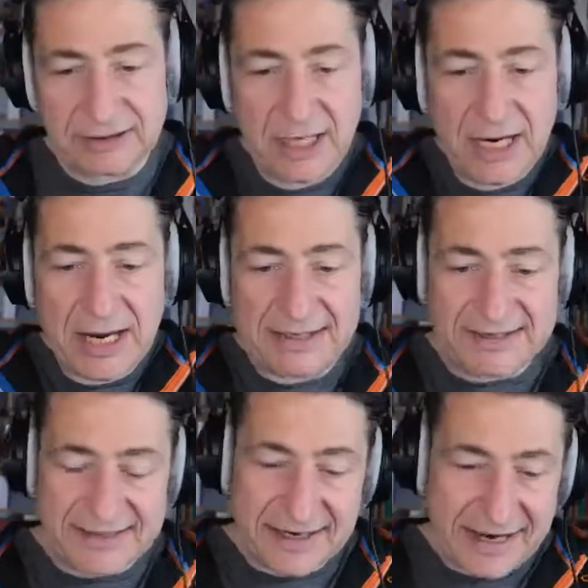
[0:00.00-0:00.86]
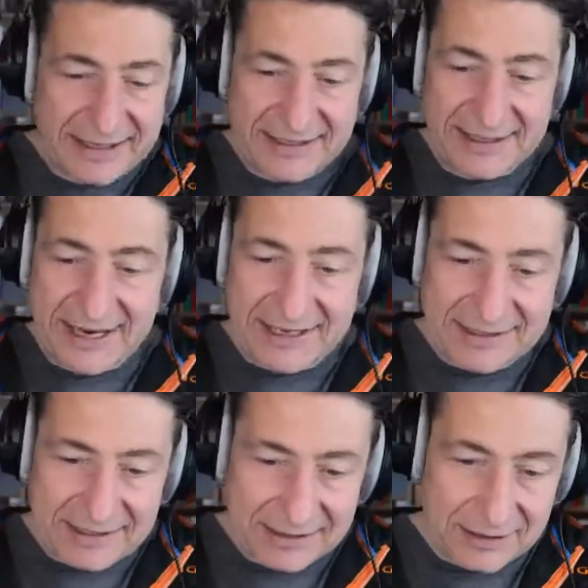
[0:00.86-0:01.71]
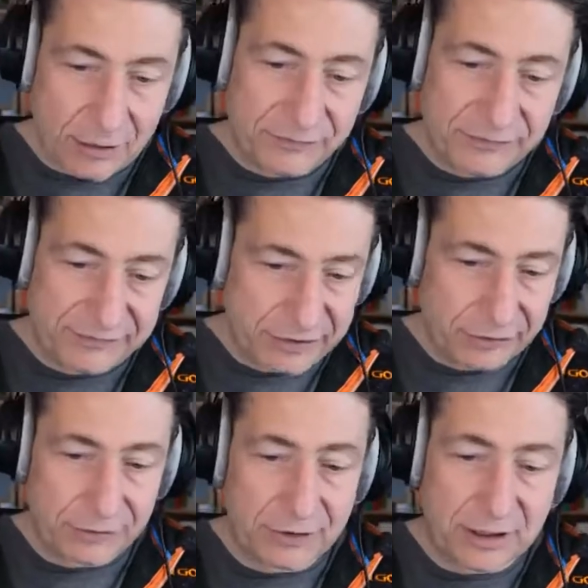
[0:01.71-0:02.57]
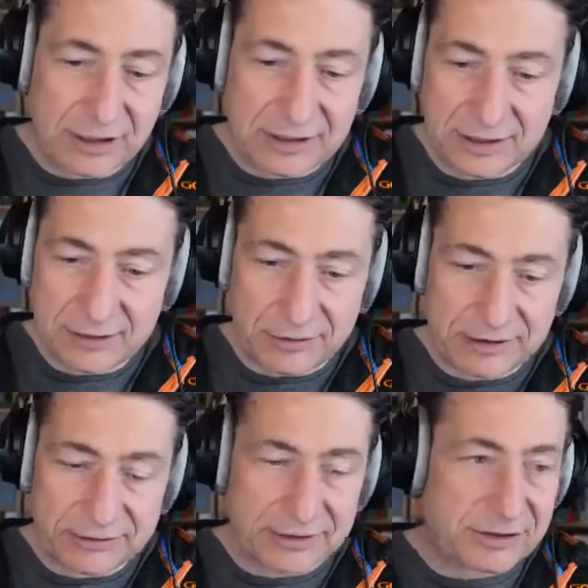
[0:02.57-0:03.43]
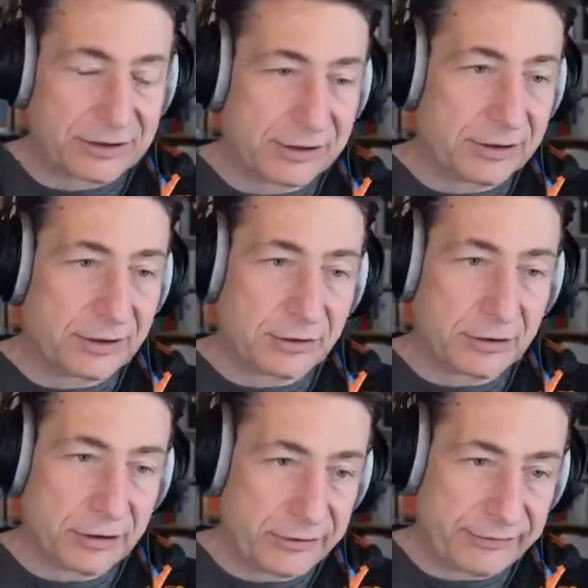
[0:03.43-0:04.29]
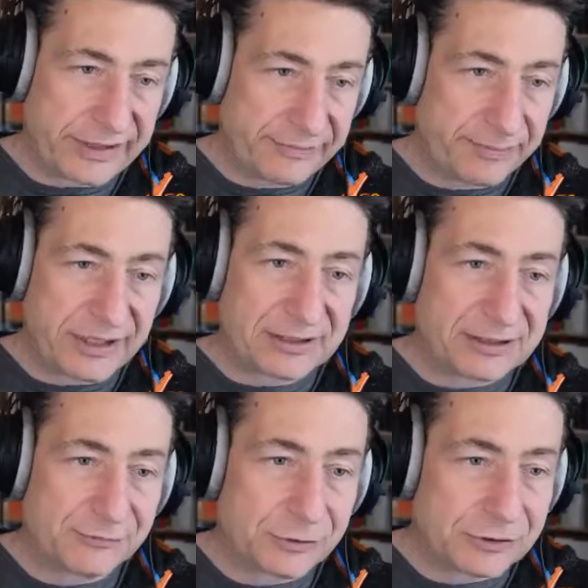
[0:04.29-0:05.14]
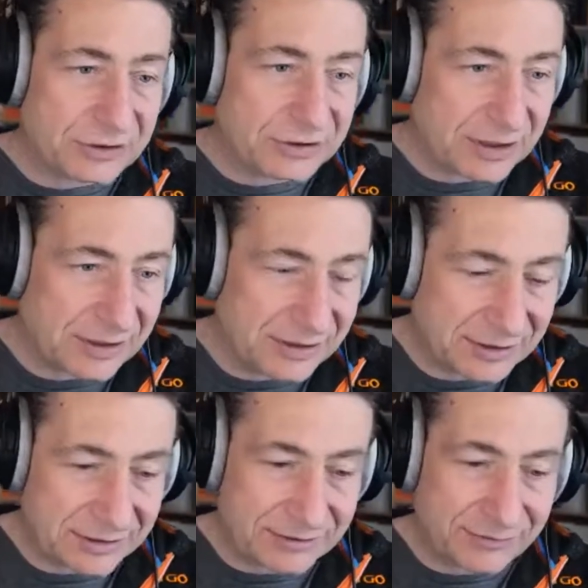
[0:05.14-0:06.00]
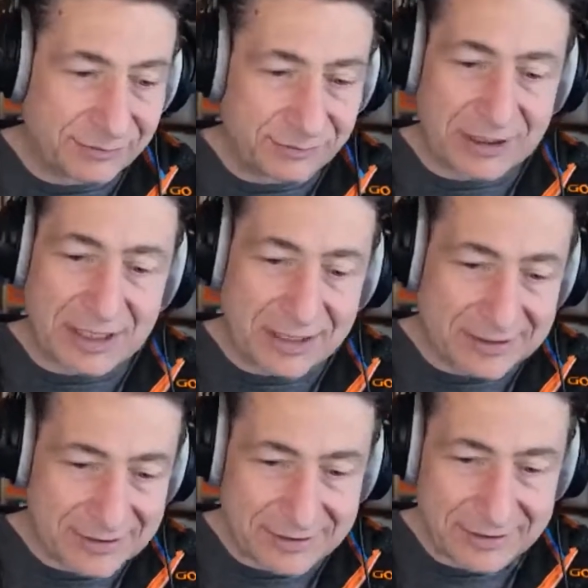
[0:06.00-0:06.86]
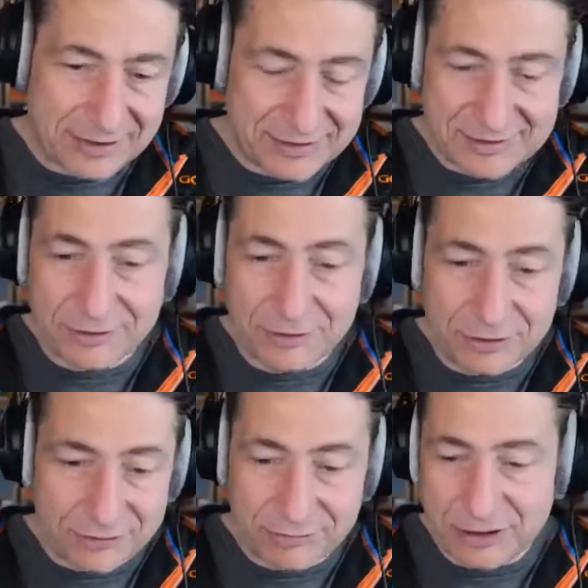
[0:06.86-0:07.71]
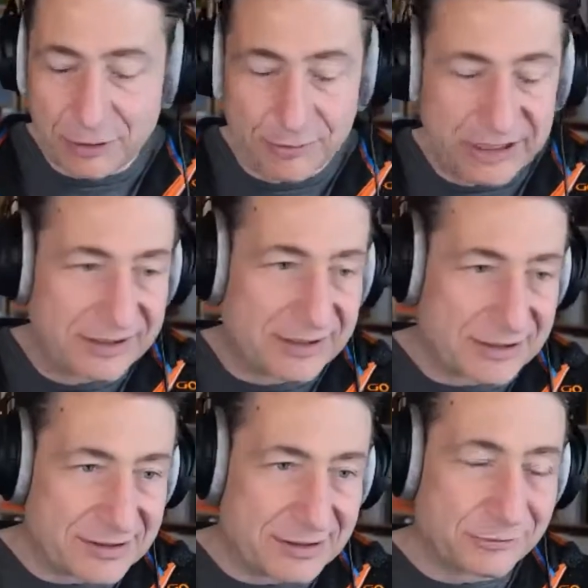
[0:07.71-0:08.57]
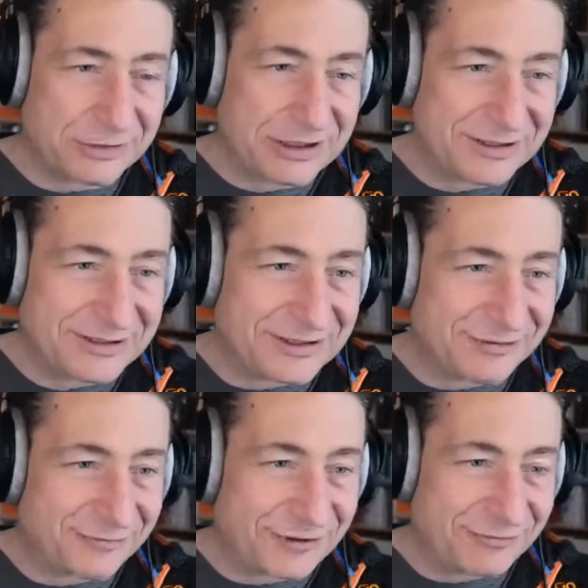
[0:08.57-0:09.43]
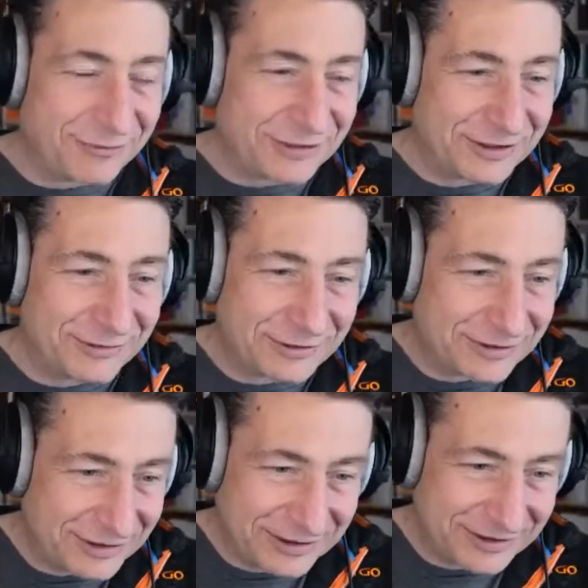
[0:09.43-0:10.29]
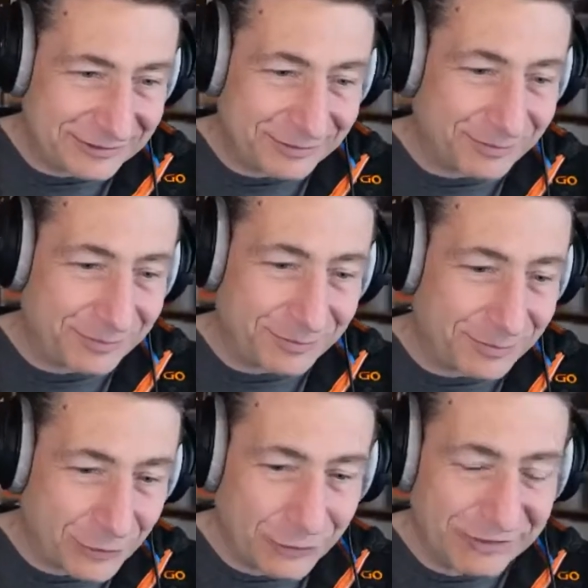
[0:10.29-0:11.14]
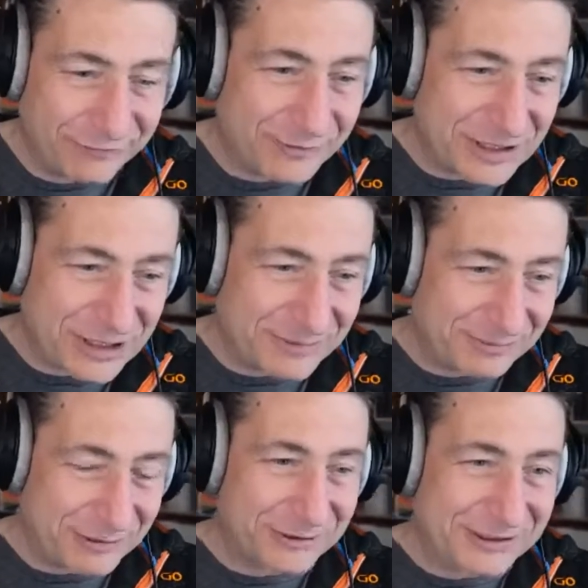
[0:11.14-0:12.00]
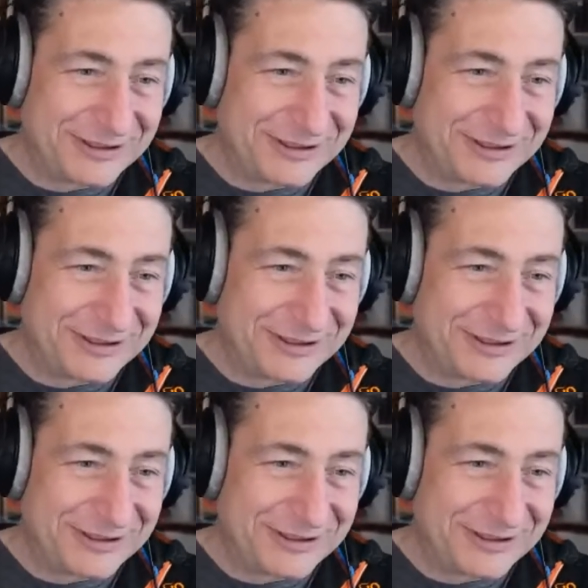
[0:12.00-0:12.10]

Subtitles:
Is there any overview in the literature or on the web that you would ask us or recommend us to read if we need more information about Poland?